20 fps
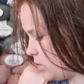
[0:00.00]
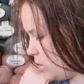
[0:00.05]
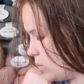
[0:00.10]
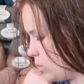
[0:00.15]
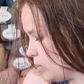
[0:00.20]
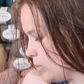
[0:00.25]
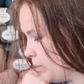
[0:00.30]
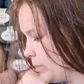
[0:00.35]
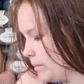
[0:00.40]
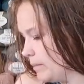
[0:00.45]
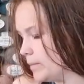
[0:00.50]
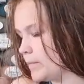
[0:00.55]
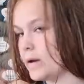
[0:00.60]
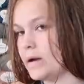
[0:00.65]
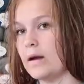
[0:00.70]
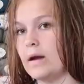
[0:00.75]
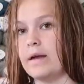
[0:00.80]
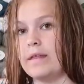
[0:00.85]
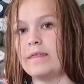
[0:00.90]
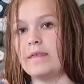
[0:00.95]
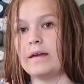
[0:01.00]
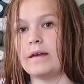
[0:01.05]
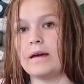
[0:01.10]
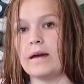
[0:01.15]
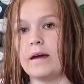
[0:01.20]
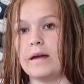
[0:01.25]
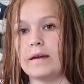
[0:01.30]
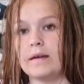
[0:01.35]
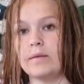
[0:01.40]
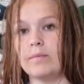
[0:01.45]
oh, I think
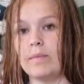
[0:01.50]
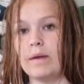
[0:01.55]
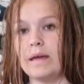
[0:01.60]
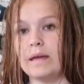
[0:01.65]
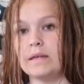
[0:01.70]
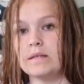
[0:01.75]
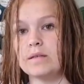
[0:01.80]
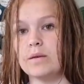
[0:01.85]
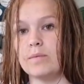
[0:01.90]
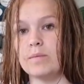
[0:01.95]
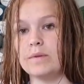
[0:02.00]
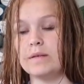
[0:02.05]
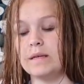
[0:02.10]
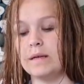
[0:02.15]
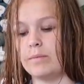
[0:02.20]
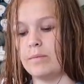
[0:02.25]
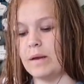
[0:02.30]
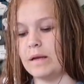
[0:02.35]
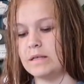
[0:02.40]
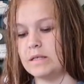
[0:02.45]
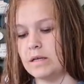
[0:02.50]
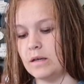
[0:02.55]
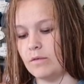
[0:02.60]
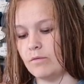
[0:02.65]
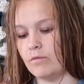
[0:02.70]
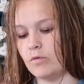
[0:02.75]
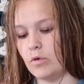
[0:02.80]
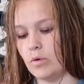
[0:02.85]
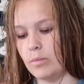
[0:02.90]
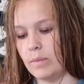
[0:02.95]
I can make something matching
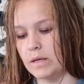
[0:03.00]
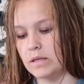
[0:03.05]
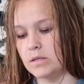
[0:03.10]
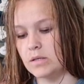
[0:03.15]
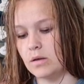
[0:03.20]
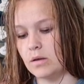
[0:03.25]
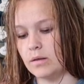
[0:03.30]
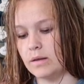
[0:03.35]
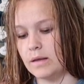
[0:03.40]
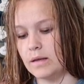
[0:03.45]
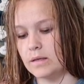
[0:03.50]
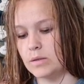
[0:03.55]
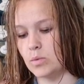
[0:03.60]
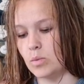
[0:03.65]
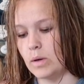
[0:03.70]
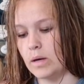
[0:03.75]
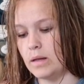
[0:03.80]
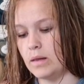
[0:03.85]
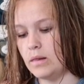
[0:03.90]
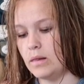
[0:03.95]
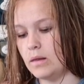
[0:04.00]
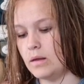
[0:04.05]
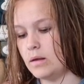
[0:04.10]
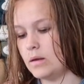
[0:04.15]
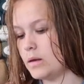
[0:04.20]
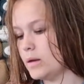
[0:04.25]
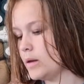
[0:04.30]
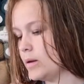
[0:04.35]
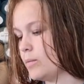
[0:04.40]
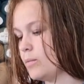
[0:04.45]
for my son as well.
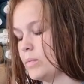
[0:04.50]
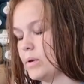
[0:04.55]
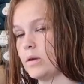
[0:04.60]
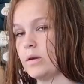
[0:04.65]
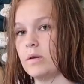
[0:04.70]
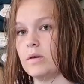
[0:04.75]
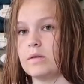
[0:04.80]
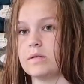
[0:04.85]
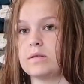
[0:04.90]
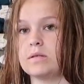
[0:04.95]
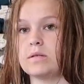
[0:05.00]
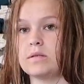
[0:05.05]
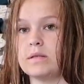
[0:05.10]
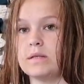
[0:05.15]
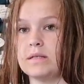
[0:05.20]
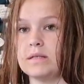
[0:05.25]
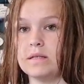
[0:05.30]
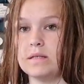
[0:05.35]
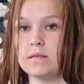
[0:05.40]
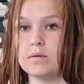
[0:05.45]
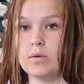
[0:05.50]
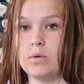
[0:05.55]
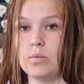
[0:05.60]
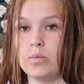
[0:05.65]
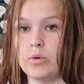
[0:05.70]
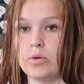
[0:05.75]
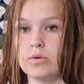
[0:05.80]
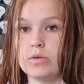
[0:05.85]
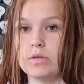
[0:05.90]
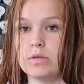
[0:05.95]
Because this is
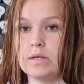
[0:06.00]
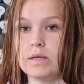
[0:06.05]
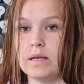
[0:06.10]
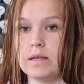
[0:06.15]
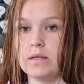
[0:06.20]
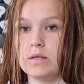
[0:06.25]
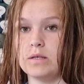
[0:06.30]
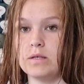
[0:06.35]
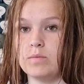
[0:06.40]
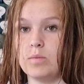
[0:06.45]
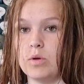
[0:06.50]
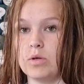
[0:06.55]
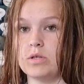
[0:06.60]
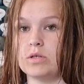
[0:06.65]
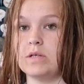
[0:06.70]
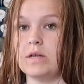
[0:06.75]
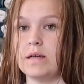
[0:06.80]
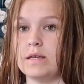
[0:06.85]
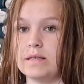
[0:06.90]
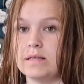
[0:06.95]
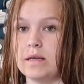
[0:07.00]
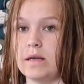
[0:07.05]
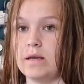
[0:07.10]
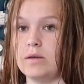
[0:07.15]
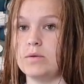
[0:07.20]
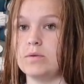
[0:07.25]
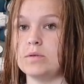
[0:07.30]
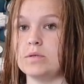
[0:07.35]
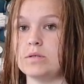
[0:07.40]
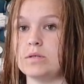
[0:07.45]
almost as much as I
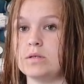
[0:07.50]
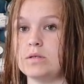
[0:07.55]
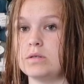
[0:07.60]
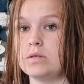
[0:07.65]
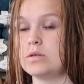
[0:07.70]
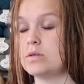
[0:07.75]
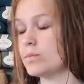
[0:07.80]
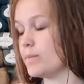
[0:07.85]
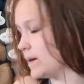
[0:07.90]
used to